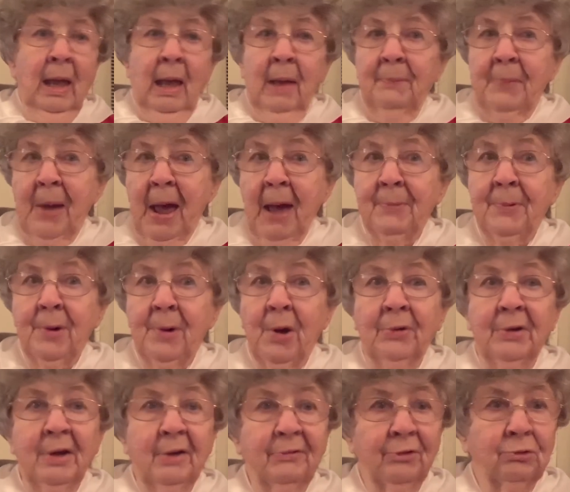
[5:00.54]
Papa
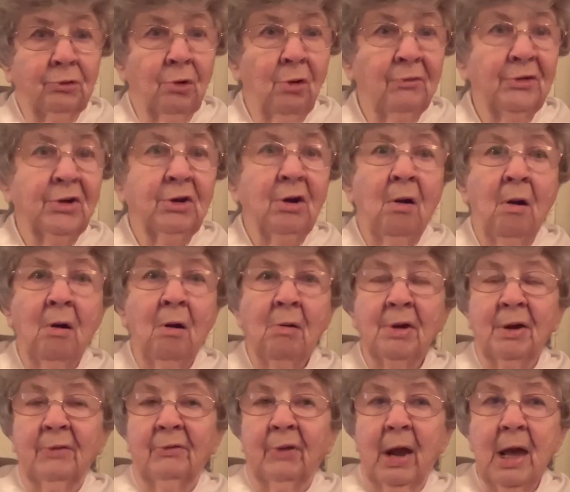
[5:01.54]
never drove a car,
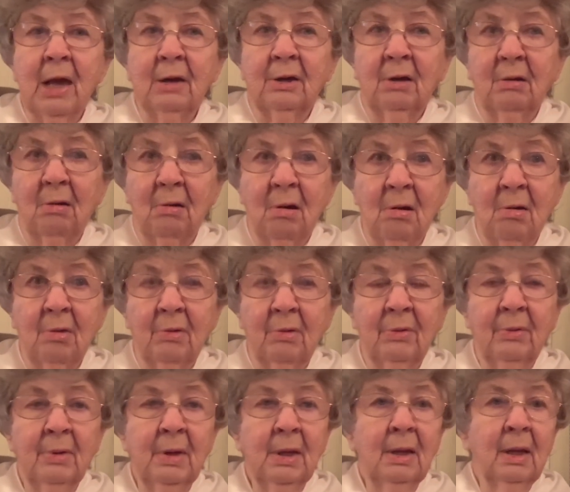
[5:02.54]
never had a car,
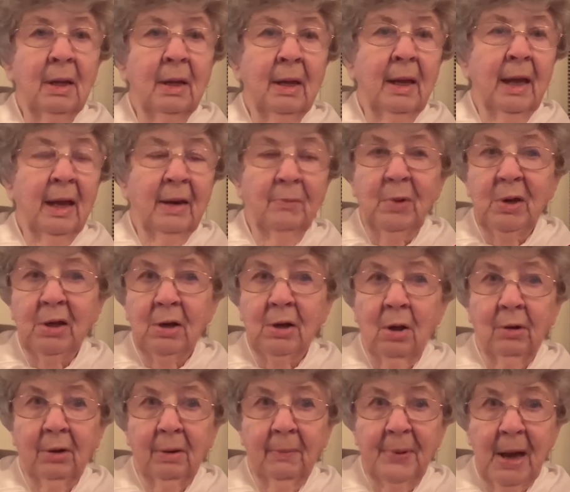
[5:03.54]
and we
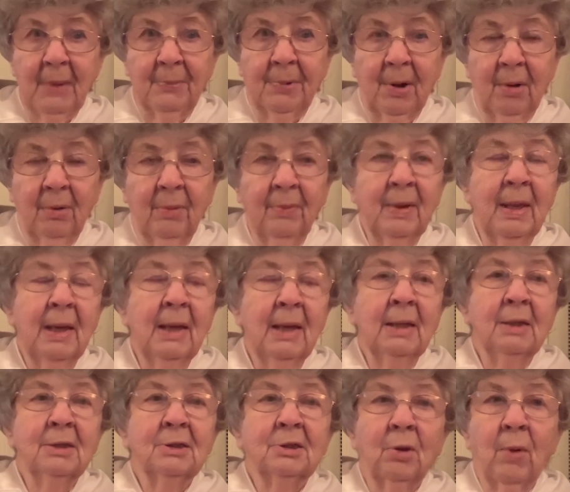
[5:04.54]
called him Papa.
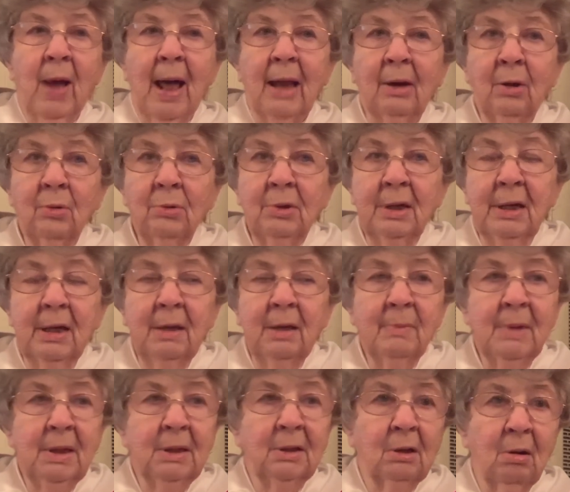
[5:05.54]
So I loaded him
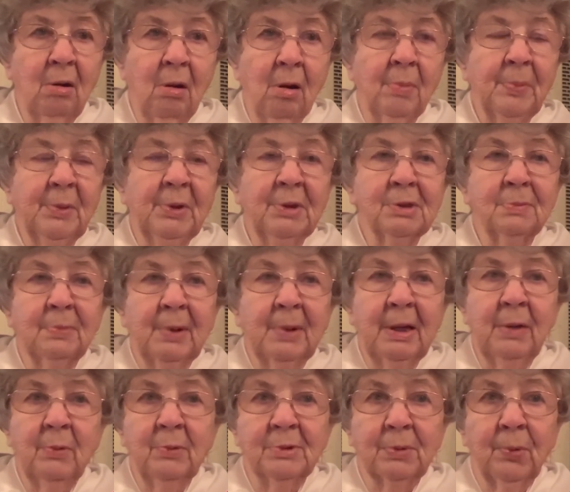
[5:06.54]
in the car because
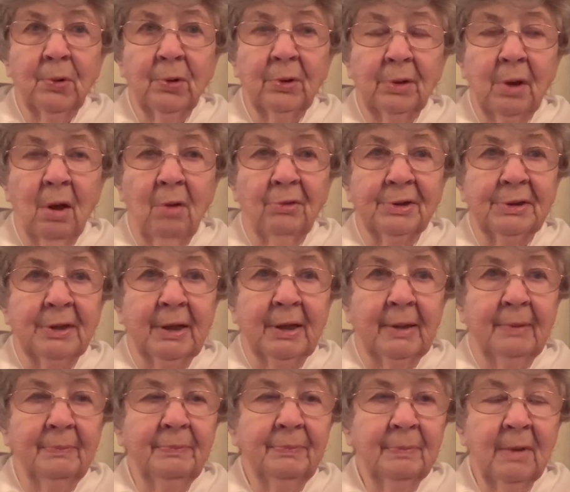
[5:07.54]
Buddy was working all the
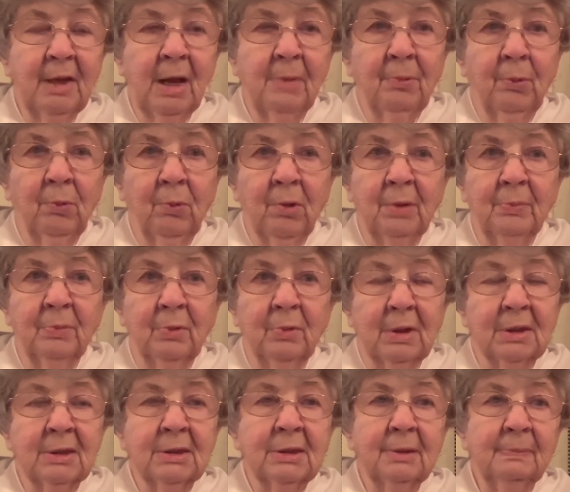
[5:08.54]
time, number one
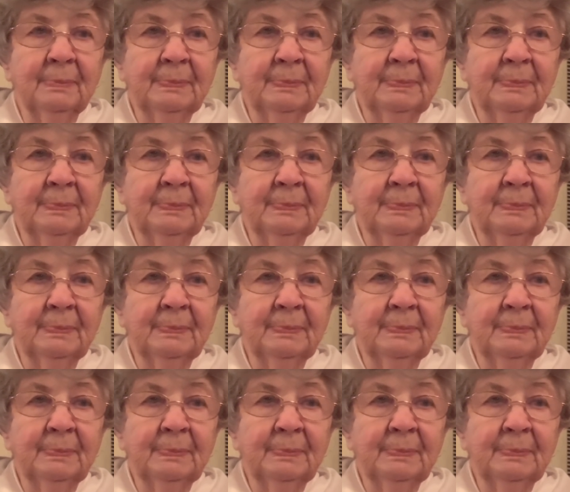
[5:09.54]
was.